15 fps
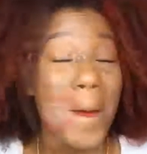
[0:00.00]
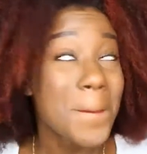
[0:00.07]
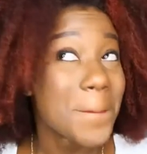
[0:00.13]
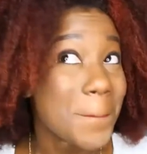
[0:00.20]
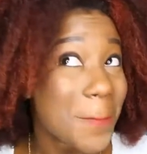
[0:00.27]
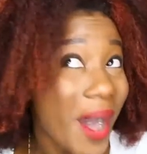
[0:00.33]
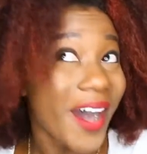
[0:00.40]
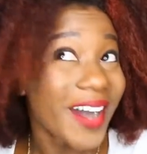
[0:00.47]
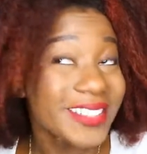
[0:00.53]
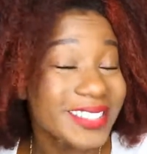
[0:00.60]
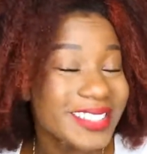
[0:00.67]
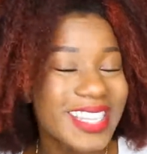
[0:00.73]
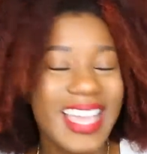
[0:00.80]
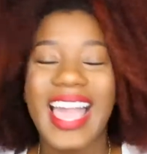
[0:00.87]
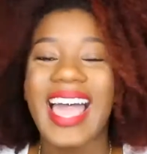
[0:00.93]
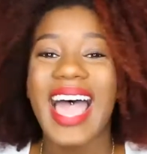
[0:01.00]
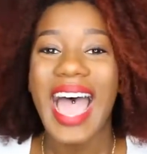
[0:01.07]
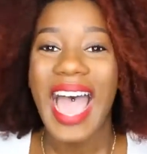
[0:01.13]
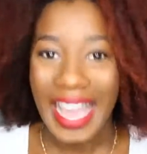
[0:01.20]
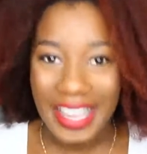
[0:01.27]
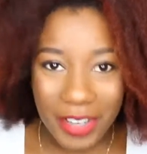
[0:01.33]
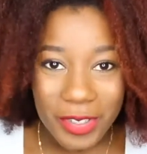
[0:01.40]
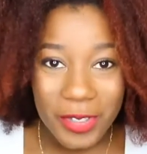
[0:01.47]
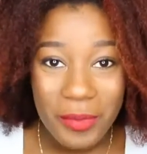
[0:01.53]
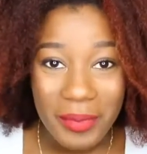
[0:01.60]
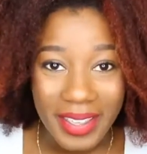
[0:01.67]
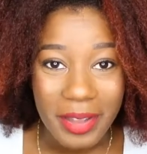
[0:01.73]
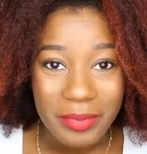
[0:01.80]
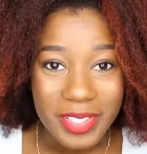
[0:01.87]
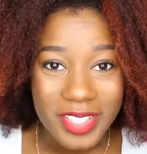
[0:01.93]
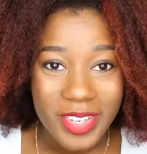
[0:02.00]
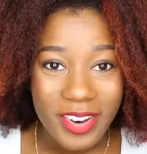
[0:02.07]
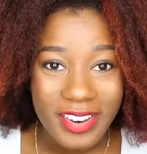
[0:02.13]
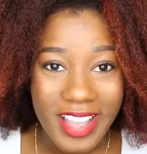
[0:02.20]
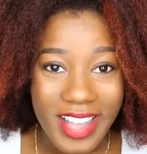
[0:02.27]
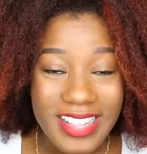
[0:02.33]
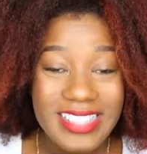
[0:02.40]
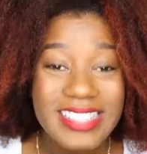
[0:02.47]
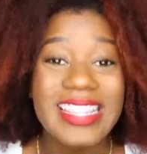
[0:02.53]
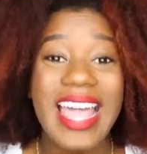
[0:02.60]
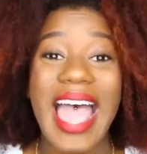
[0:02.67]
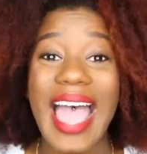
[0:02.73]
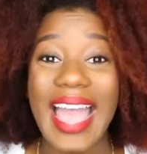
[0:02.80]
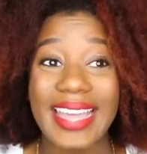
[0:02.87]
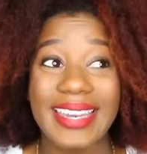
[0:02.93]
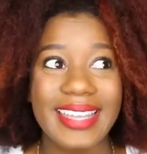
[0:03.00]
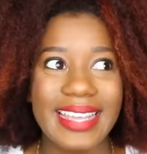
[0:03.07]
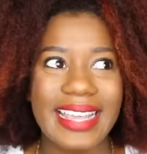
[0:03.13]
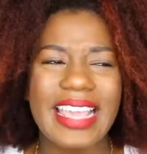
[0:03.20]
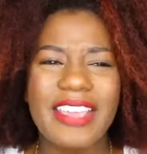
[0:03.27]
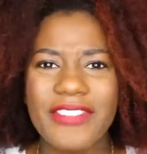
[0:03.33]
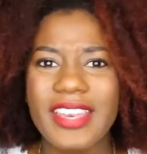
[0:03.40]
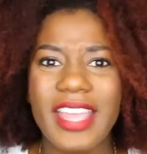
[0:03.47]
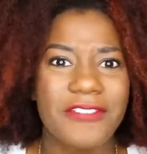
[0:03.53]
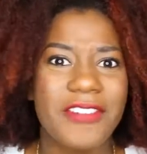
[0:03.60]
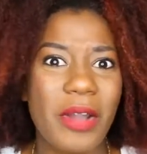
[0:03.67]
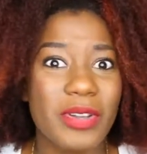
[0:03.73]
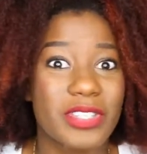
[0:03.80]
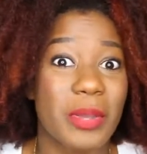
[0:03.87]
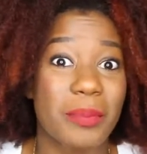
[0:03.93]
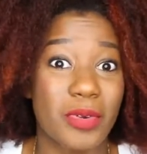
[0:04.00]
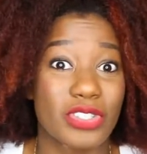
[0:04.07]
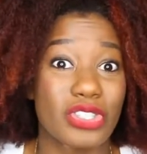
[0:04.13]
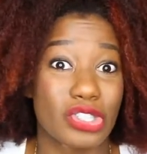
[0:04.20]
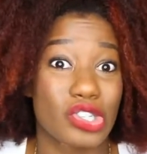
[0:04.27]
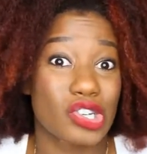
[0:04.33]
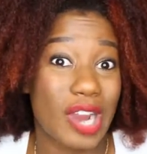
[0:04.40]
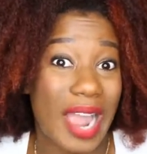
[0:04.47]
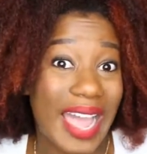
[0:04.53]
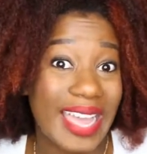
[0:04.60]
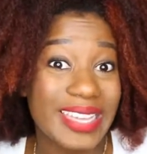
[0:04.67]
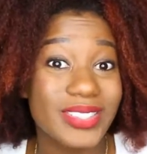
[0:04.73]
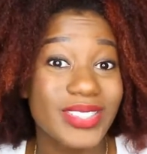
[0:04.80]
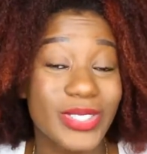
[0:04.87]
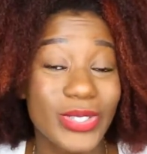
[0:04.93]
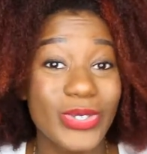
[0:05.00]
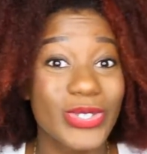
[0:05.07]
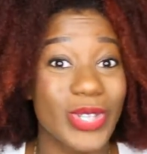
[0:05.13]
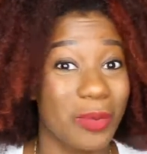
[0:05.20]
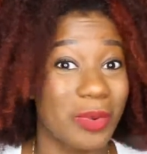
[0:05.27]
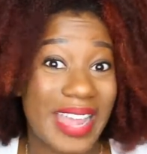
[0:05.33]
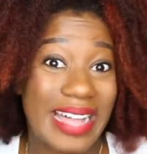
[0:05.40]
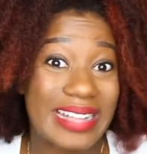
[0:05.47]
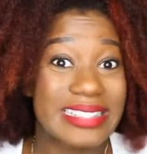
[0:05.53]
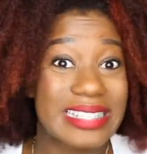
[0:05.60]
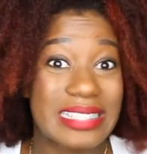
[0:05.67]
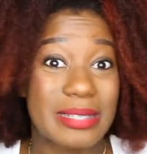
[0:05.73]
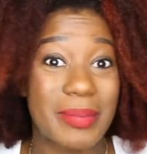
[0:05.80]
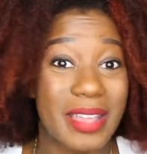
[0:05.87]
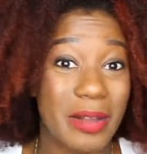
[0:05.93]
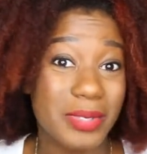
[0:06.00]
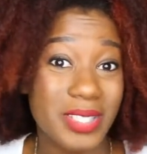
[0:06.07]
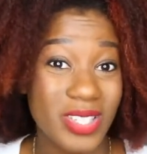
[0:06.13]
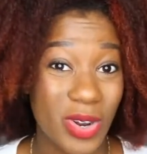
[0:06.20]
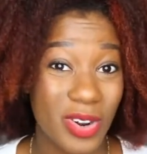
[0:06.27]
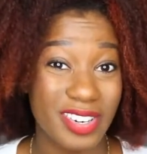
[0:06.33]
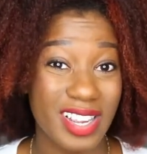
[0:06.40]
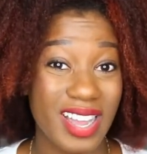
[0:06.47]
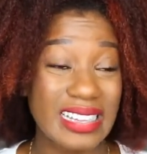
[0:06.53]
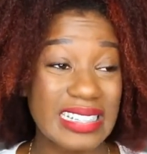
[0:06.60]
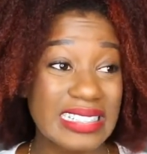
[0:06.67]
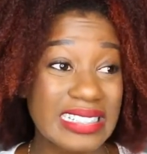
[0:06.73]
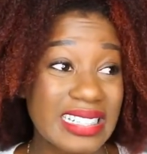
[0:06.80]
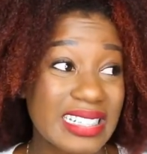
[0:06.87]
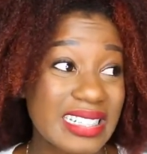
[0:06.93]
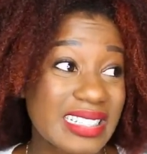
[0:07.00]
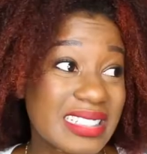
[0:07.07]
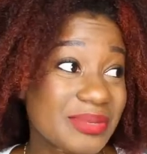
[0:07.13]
But I don't do makeup tutorials, and even if I was supposed to try to do someone else's makeup tutorial,